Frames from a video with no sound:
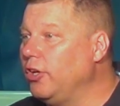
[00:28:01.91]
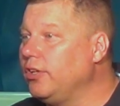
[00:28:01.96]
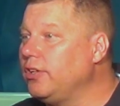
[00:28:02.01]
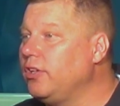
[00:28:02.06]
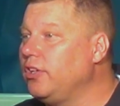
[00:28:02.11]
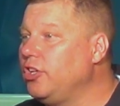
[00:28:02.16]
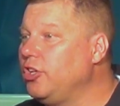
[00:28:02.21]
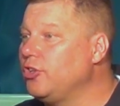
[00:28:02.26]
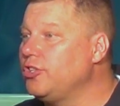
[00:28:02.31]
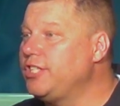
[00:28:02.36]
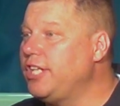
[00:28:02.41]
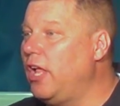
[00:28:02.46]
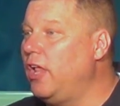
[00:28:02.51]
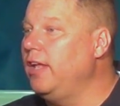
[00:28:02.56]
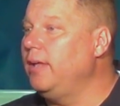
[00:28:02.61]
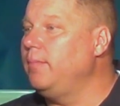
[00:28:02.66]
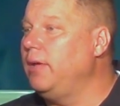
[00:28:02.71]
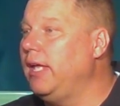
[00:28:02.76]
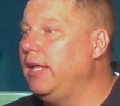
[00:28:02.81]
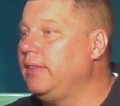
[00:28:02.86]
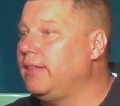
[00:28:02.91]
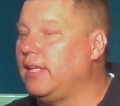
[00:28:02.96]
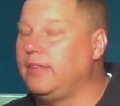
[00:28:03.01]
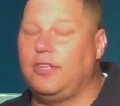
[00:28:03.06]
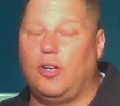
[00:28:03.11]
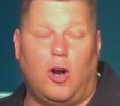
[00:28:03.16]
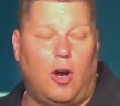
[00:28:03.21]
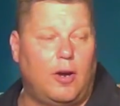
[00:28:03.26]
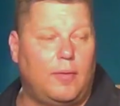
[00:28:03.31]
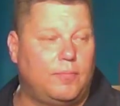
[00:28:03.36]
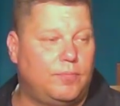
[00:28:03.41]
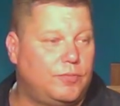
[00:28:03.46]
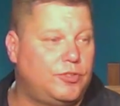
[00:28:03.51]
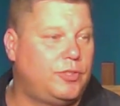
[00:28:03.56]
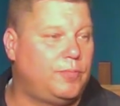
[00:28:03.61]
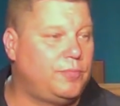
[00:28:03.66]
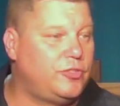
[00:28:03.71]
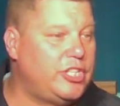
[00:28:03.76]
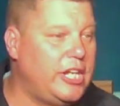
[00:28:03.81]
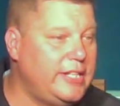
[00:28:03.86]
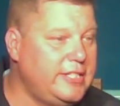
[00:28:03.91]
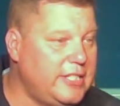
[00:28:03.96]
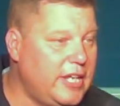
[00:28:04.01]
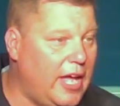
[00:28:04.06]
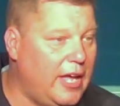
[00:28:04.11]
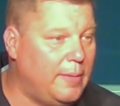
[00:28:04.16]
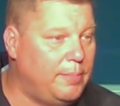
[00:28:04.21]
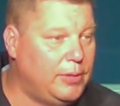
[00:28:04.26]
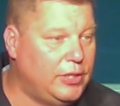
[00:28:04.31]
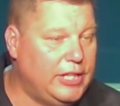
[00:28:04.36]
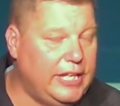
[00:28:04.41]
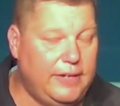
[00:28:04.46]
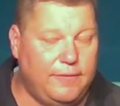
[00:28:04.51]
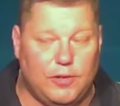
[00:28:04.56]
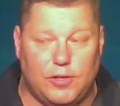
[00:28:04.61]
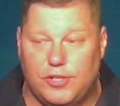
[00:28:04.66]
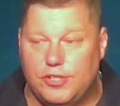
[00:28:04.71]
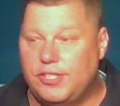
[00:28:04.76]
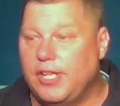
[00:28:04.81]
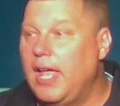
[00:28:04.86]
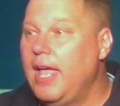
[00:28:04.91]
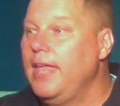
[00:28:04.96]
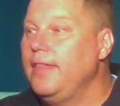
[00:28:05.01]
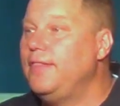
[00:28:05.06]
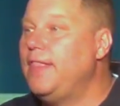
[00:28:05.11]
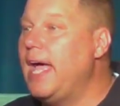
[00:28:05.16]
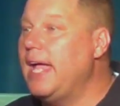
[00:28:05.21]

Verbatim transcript: you're you're telling me that there are Gentile believers,